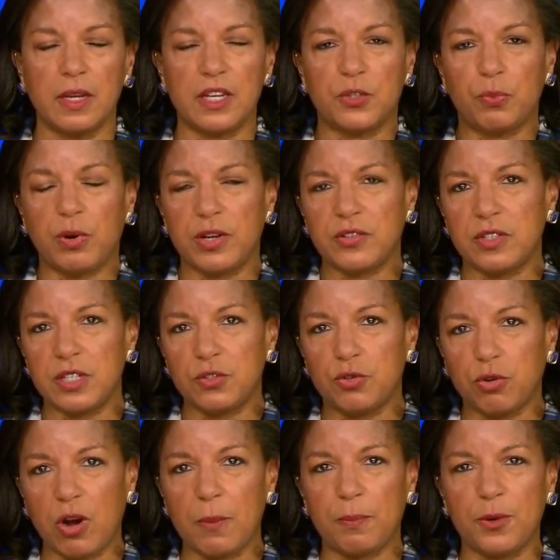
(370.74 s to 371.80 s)
It's President
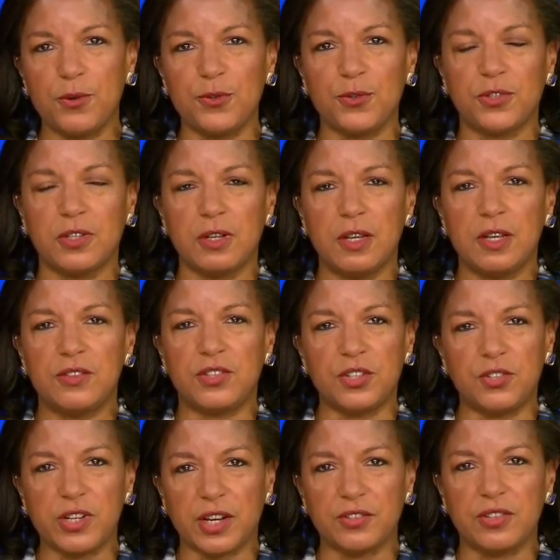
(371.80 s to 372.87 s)
Trump who's
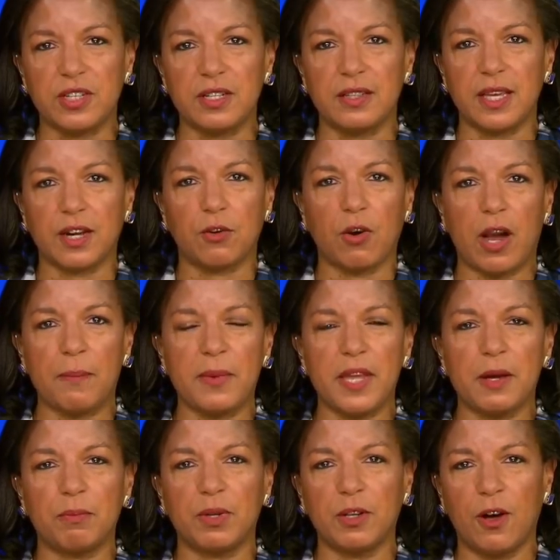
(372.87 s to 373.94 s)
suggested that
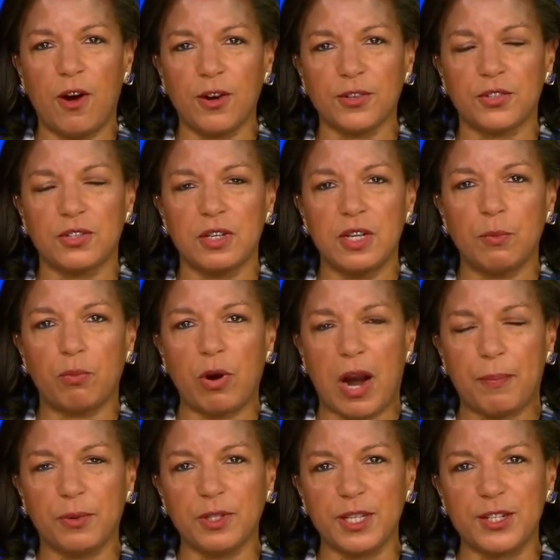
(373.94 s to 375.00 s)
Crimea belongs
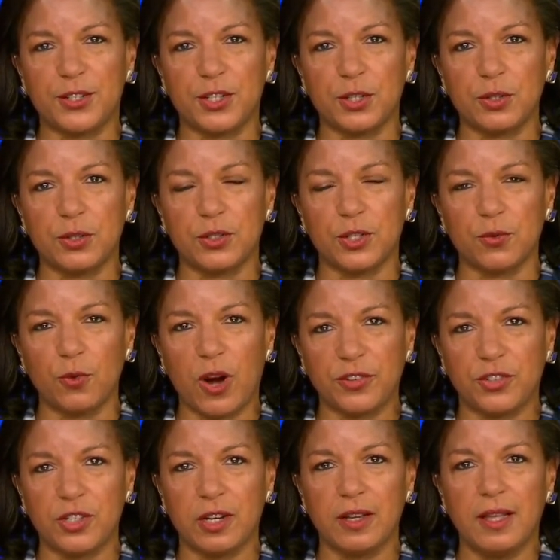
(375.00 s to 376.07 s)
properly to
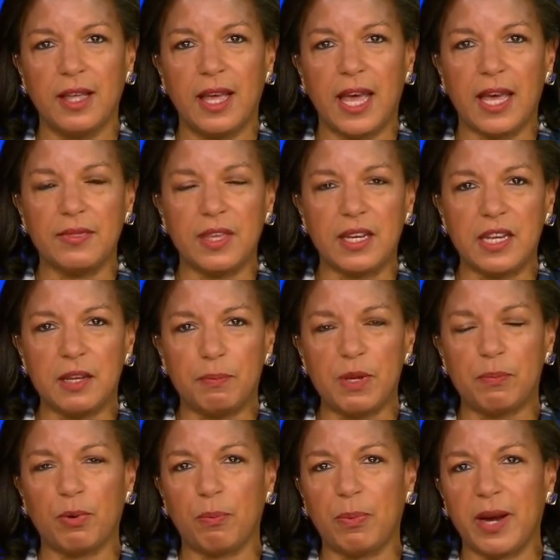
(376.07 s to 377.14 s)
Russia and that he'd
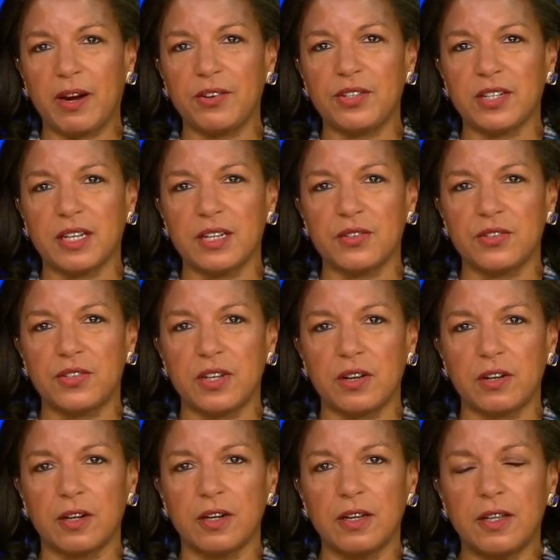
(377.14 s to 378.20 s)
be prepared to
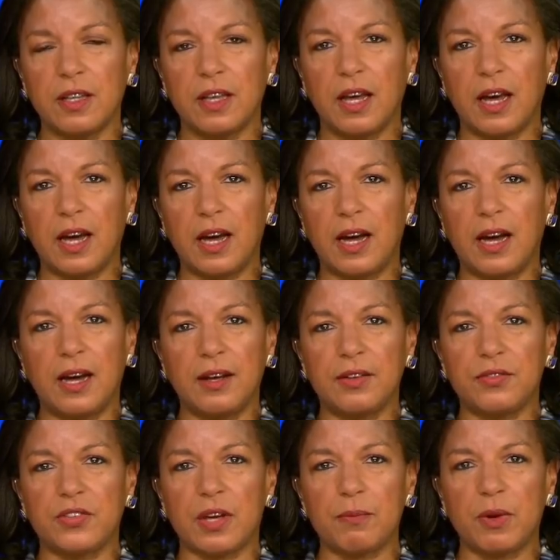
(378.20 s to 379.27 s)
consider
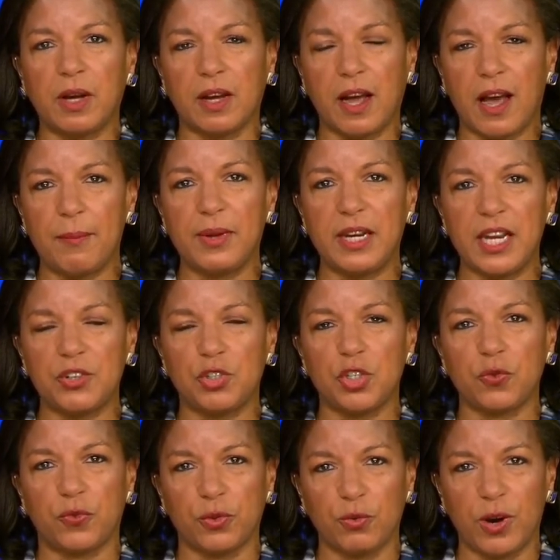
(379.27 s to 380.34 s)
some
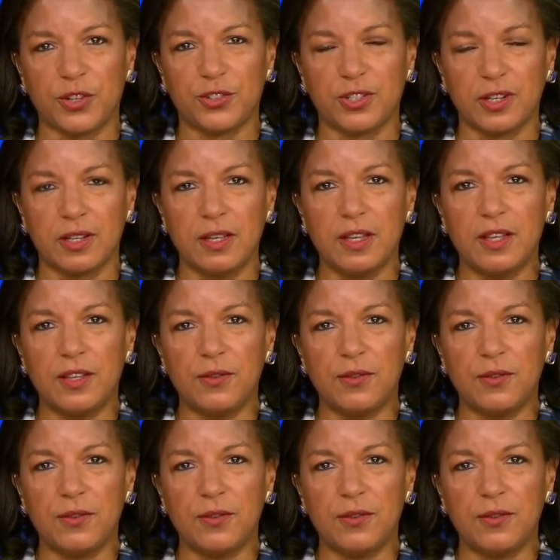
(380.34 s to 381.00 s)
accommodation for Russia